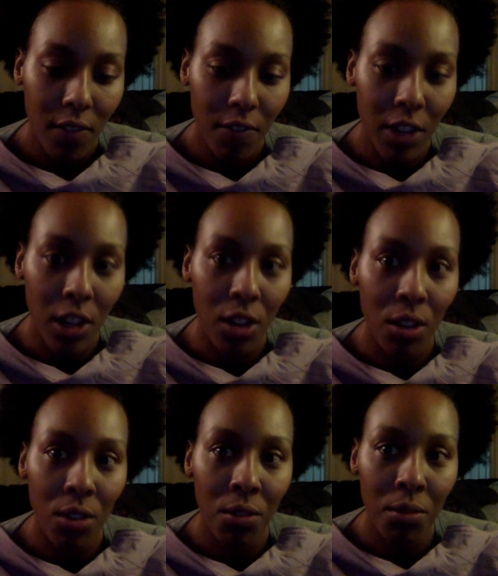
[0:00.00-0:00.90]

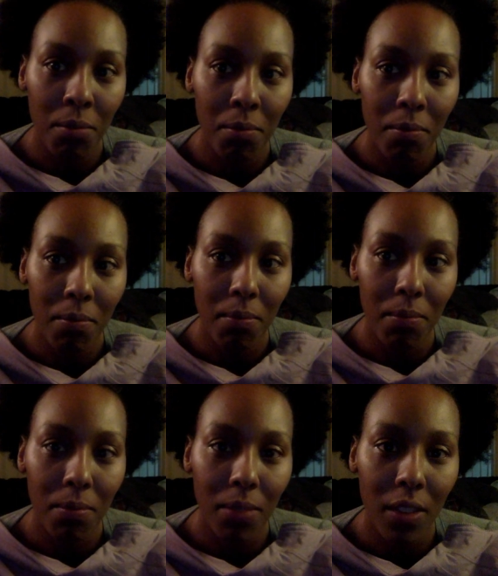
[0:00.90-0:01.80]
video
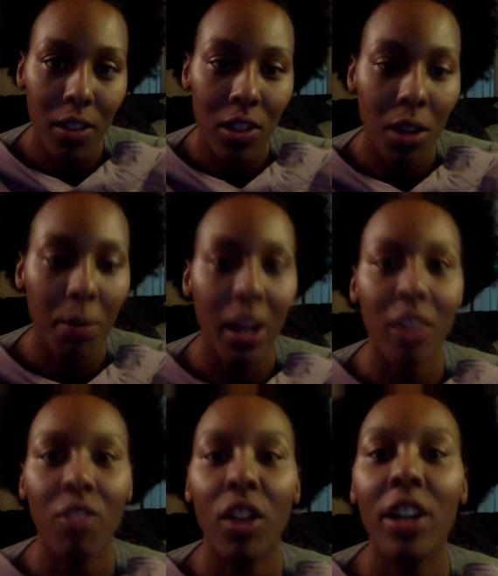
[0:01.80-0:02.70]
is coming at
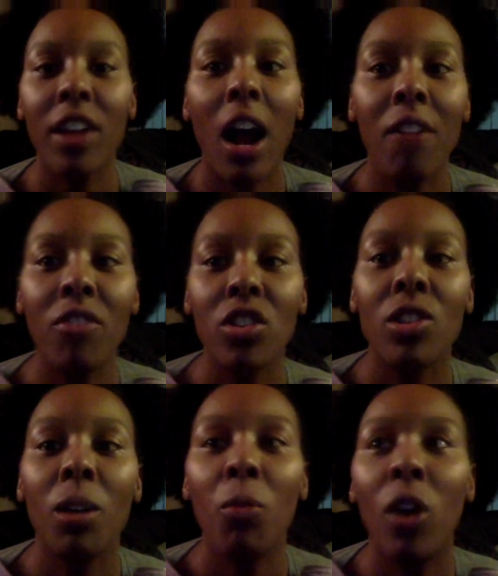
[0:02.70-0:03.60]
the right time for
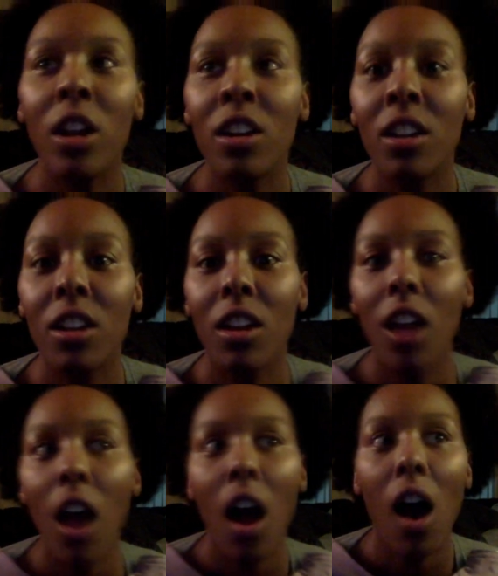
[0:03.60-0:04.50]
someone
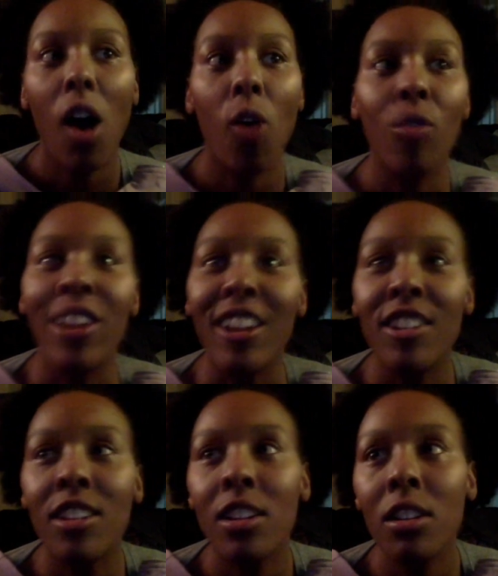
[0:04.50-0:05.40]
who
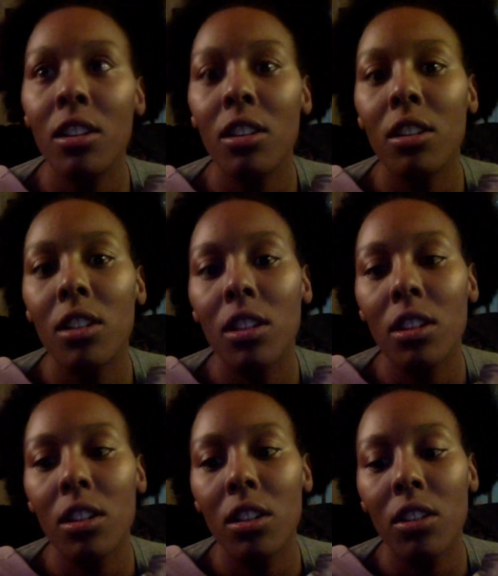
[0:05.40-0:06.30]
needs it
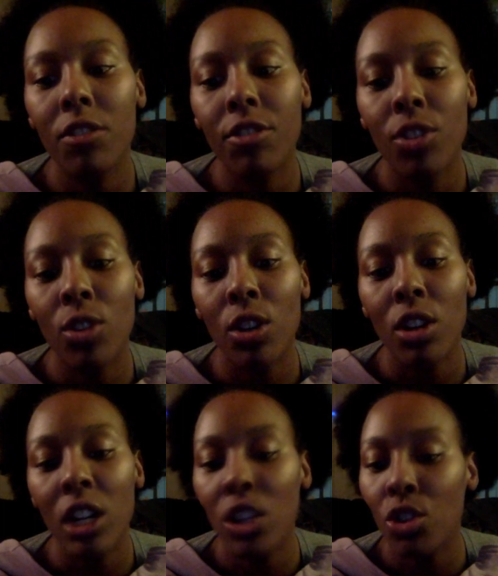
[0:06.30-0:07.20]

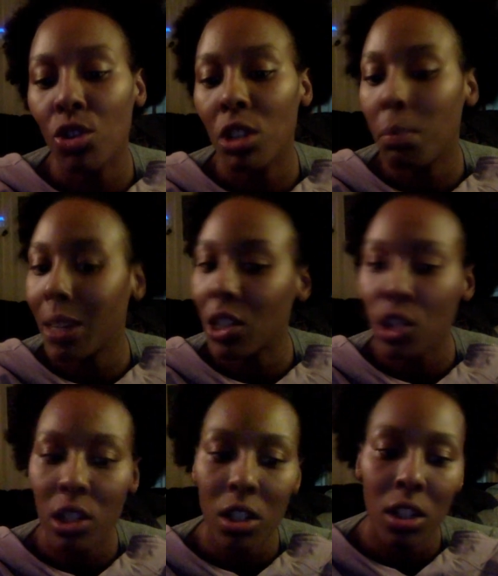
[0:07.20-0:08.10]
for
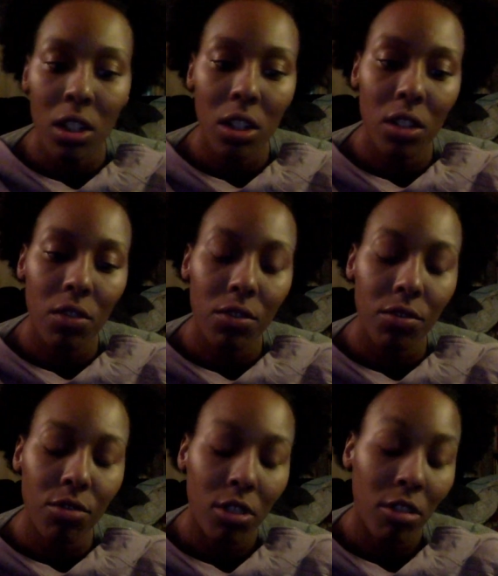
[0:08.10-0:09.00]
introspection,
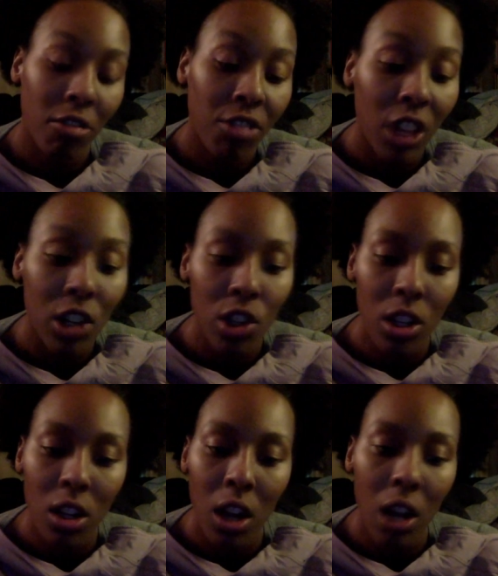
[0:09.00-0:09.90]
for
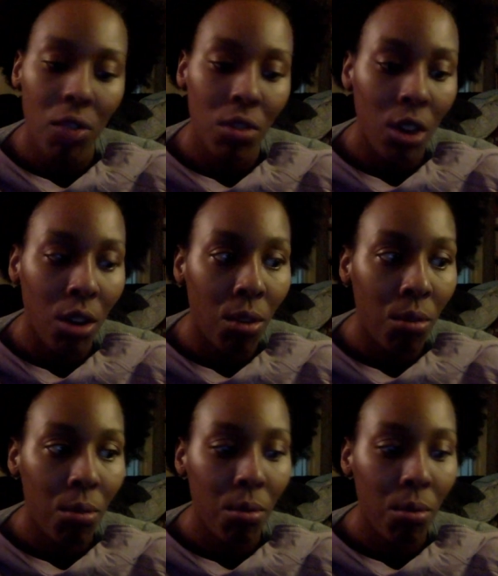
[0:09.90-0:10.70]
reflection. I don't know.